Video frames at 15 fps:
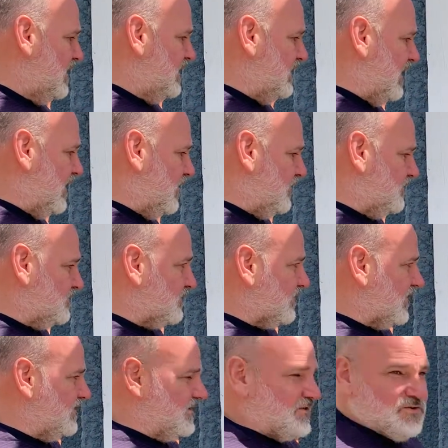Now,
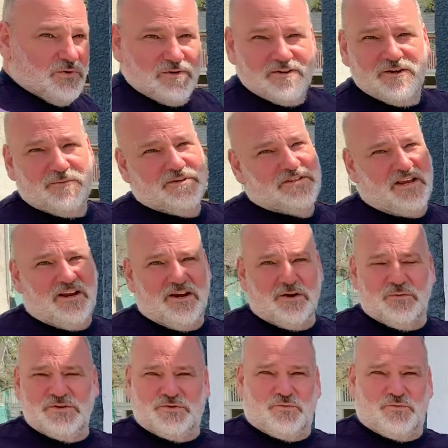the door that was here was